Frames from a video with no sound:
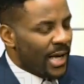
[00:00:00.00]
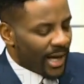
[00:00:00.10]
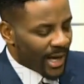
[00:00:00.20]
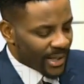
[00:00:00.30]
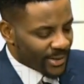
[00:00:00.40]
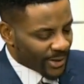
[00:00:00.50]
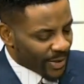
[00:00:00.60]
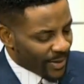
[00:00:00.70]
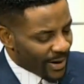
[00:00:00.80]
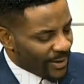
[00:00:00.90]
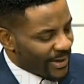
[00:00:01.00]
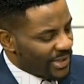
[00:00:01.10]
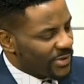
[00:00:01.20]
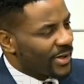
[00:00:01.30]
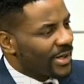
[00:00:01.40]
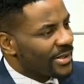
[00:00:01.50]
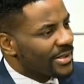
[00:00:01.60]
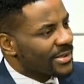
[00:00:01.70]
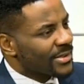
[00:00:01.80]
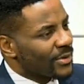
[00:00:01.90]
talking about how
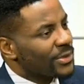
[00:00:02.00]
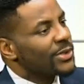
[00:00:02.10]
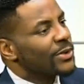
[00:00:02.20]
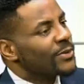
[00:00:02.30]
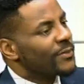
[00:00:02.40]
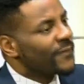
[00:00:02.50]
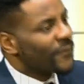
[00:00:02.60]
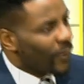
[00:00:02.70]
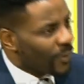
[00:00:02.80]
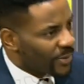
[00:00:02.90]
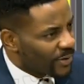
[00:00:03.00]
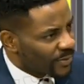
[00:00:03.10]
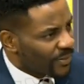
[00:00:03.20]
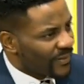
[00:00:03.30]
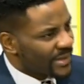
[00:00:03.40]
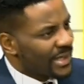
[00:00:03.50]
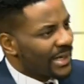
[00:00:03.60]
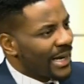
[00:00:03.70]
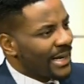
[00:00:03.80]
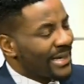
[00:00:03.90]
Nigerians continue to fall below the poverty
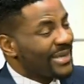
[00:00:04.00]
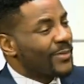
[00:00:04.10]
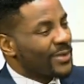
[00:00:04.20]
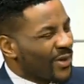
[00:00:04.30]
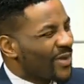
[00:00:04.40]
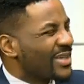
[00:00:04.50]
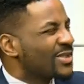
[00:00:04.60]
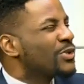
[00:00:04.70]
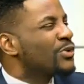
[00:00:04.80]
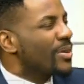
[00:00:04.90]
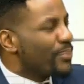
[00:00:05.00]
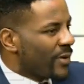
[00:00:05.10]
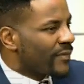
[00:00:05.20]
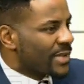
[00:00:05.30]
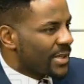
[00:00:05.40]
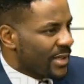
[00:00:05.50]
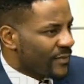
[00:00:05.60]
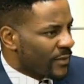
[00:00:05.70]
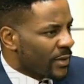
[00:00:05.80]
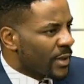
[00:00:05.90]
line, and we're talking of extreme poverty
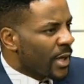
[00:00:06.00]
even.